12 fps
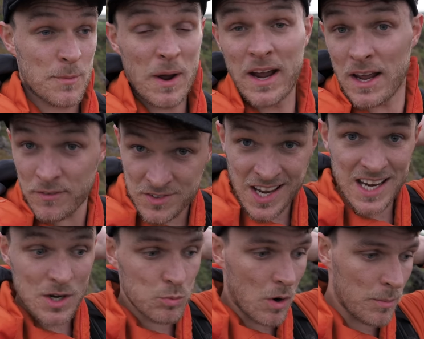I have
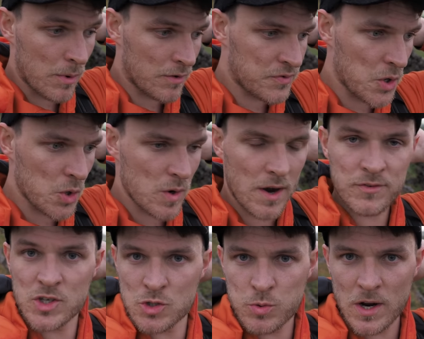taken one more photograph
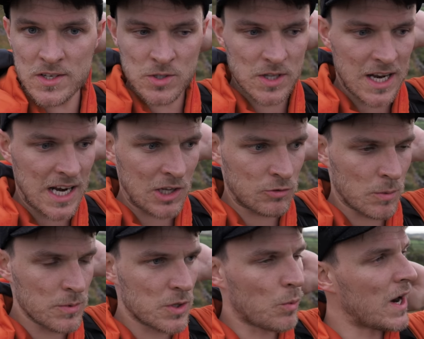just where I took that last one
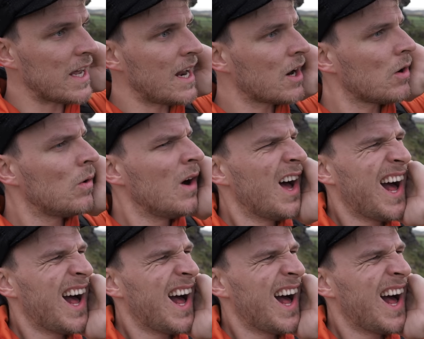with the wide angle.